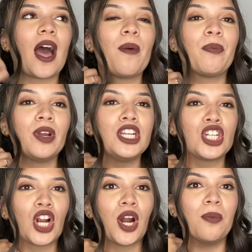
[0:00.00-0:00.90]
I'm pretty
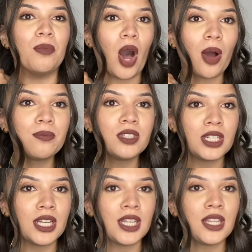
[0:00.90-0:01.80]
sure her mom
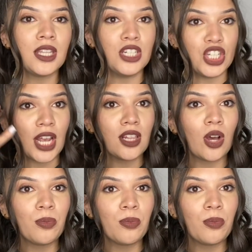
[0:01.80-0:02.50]
did the J-Lo